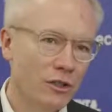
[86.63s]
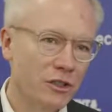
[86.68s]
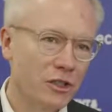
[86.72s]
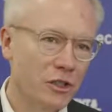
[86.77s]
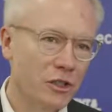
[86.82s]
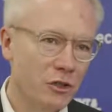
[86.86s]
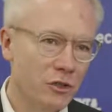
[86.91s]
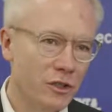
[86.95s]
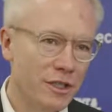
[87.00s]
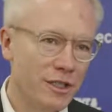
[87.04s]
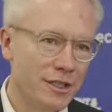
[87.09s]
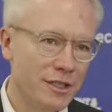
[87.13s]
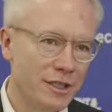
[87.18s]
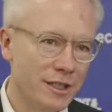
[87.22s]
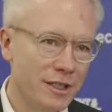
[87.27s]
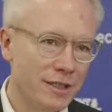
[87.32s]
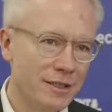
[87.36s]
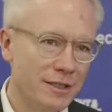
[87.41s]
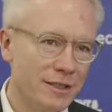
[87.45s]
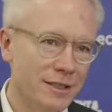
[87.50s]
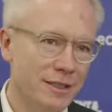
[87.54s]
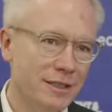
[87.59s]

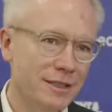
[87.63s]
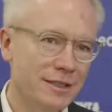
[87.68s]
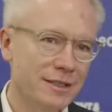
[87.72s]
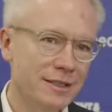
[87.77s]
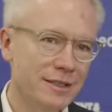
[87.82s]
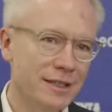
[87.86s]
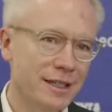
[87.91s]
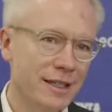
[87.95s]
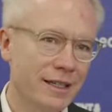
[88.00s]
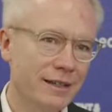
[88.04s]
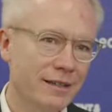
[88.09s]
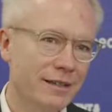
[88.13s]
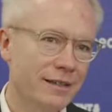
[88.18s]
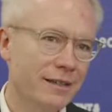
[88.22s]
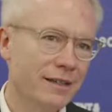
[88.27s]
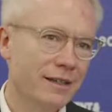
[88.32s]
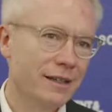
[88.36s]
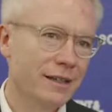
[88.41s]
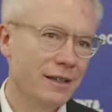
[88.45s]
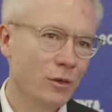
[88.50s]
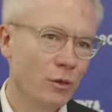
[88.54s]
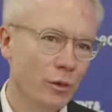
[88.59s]
currencies is that
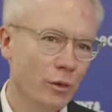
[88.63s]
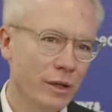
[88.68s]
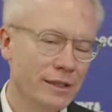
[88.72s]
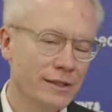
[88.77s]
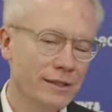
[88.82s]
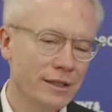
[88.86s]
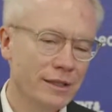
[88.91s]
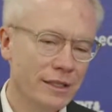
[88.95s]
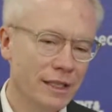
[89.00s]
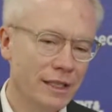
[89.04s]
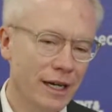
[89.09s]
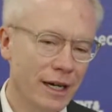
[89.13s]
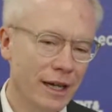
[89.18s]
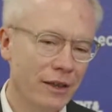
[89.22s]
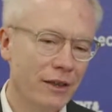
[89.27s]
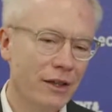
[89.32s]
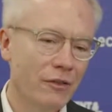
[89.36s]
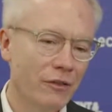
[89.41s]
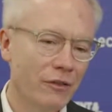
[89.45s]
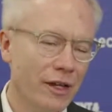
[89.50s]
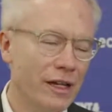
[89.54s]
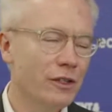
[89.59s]
we see
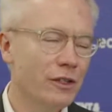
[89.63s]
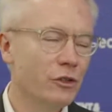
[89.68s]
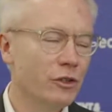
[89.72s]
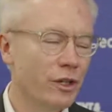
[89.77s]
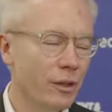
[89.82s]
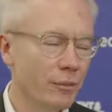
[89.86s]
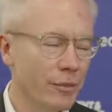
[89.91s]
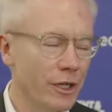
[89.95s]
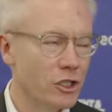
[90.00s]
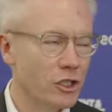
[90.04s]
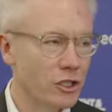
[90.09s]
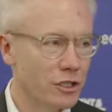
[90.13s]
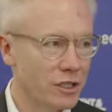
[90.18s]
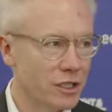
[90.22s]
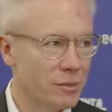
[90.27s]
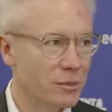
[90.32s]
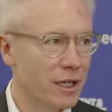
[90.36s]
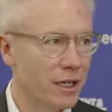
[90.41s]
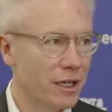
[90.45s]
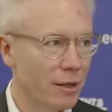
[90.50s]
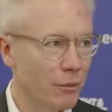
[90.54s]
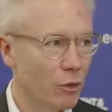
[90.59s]
other value dimensions
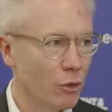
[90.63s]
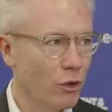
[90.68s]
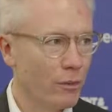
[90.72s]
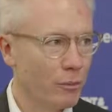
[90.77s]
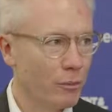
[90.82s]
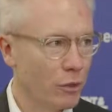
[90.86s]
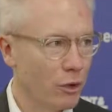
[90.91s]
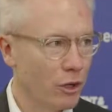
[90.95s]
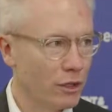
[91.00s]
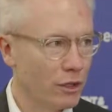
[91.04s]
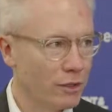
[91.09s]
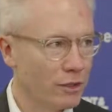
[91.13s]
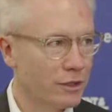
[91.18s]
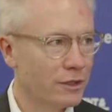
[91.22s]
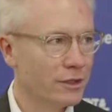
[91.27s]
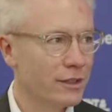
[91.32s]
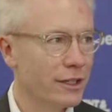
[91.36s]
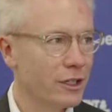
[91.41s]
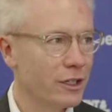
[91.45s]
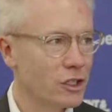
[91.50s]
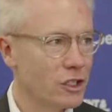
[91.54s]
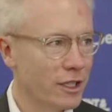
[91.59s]
become more important
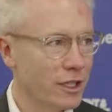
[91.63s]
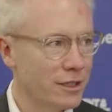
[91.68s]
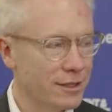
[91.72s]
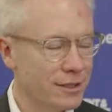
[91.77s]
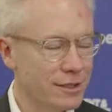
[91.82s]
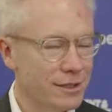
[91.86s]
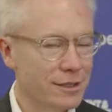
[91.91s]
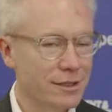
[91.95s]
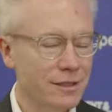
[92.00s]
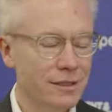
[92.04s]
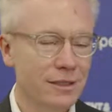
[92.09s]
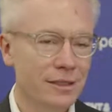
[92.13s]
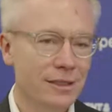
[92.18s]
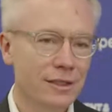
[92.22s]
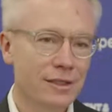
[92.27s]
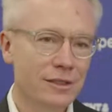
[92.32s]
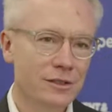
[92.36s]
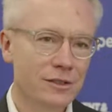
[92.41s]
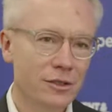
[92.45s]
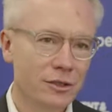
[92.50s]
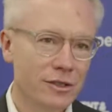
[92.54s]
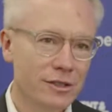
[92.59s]
than just,
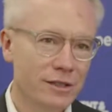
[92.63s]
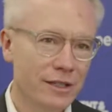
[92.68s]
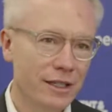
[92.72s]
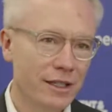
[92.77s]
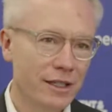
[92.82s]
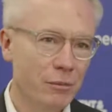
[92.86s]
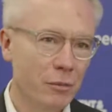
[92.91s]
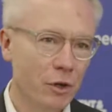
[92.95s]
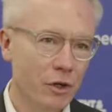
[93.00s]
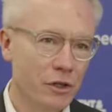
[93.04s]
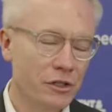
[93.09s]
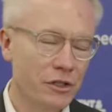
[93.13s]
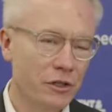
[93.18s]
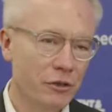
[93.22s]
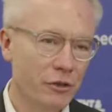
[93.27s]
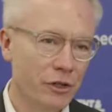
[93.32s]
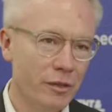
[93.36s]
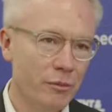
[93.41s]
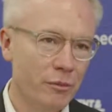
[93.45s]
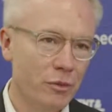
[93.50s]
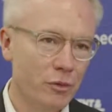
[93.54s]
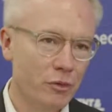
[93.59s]
so to say, the
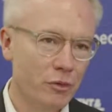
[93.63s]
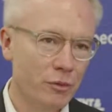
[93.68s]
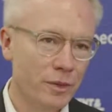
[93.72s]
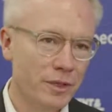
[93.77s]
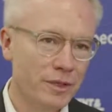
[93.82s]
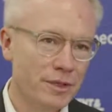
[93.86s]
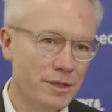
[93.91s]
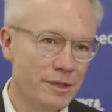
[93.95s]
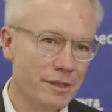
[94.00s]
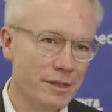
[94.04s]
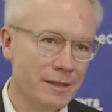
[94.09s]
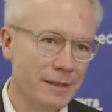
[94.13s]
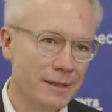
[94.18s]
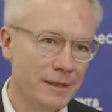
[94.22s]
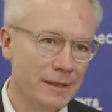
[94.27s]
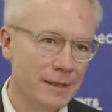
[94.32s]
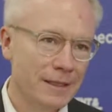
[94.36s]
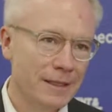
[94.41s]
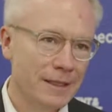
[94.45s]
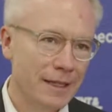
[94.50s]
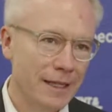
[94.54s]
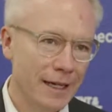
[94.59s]
monetary improvements.
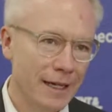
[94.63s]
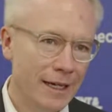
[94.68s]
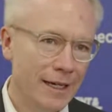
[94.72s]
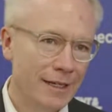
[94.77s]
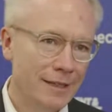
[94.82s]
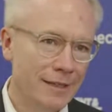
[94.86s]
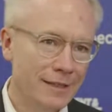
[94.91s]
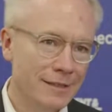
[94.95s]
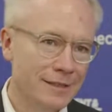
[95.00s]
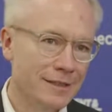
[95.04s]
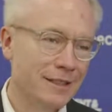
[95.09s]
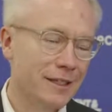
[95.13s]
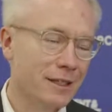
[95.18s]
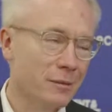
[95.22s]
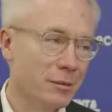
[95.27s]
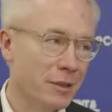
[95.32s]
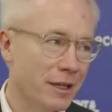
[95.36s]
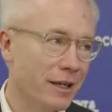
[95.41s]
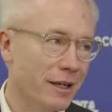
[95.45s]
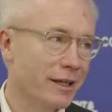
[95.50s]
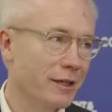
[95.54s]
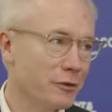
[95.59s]
And it's a little
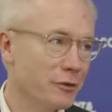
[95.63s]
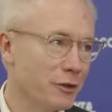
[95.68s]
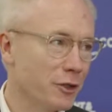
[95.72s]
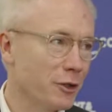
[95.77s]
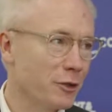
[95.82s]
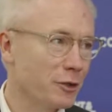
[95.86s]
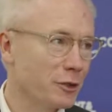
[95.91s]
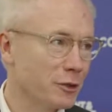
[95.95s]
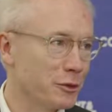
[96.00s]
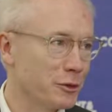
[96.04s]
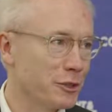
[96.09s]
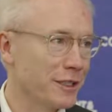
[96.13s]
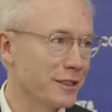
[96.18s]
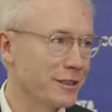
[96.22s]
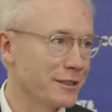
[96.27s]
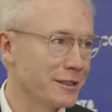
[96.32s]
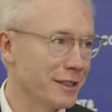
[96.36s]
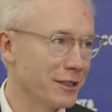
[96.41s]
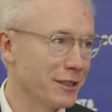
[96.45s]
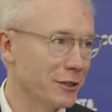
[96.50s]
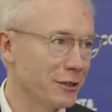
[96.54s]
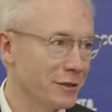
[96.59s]
bit like if you go into the
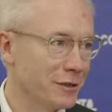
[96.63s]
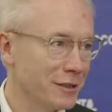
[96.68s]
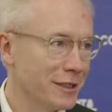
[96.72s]
casino,